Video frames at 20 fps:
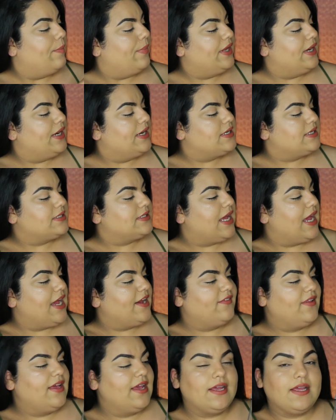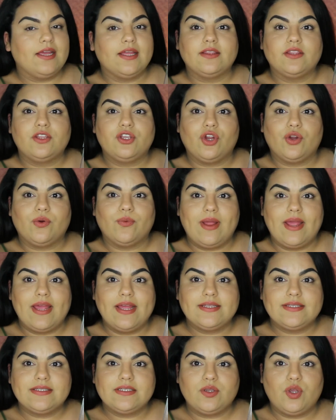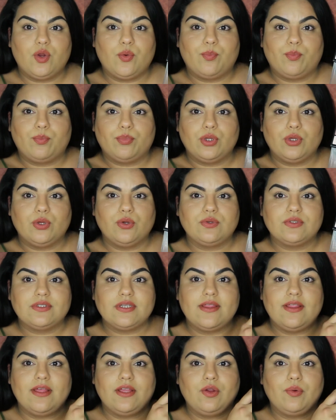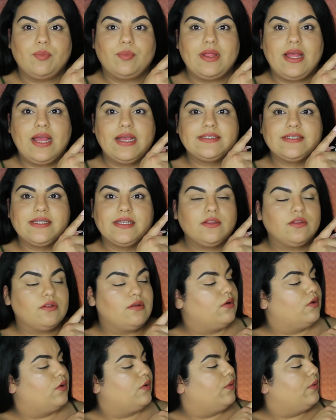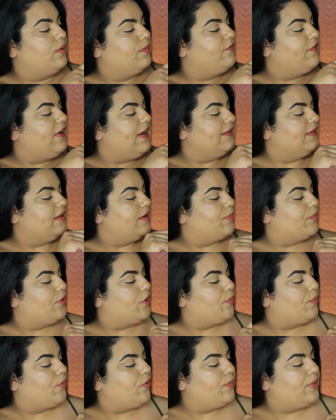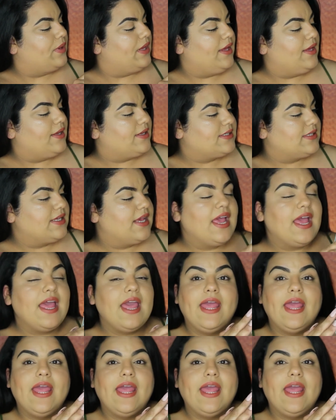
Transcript: but it does have like your reds, your blues, and then your blacks and little violet, purple, pinks.